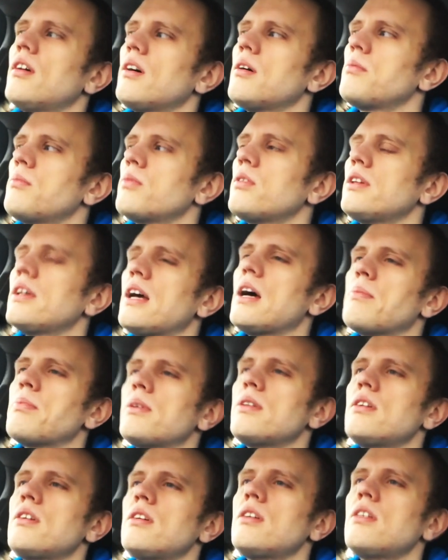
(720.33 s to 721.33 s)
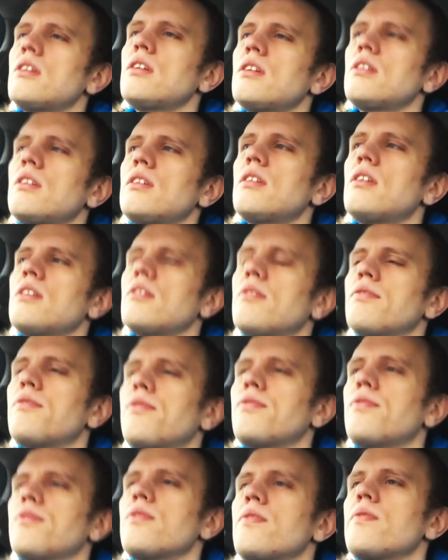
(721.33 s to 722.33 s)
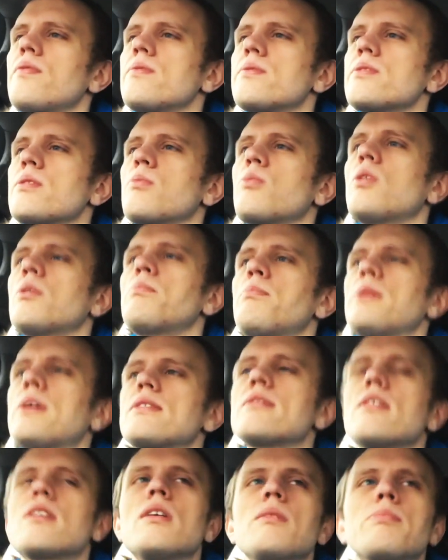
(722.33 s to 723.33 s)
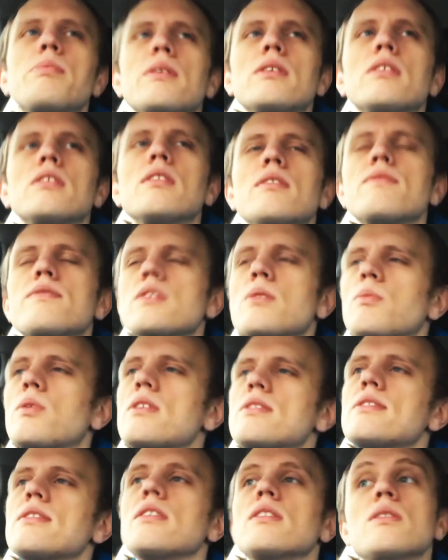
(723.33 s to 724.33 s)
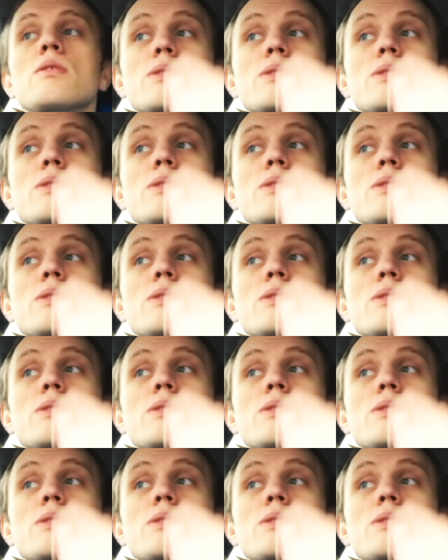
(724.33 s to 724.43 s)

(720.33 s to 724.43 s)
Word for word: I'm really happy if someone picks it up and if someone is still